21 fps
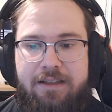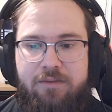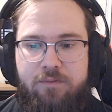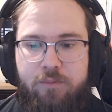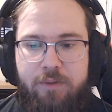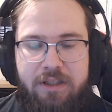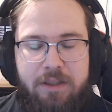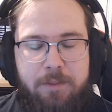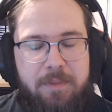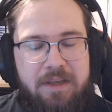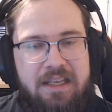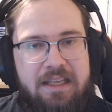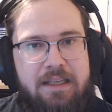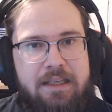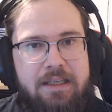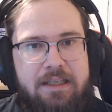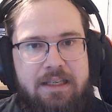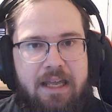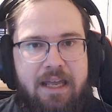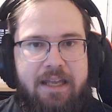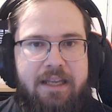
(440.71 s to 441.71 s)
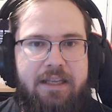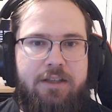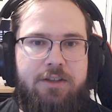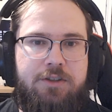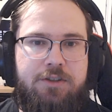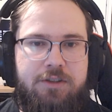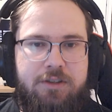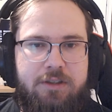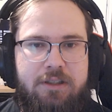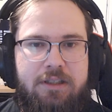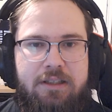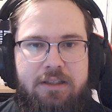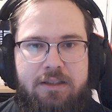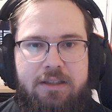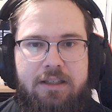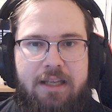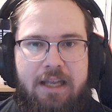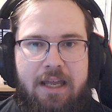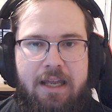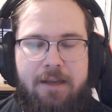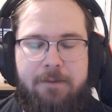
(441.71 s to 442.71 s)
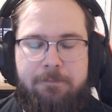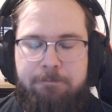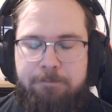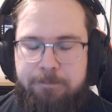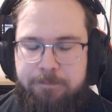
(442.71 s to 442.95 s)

really be engaged in the game.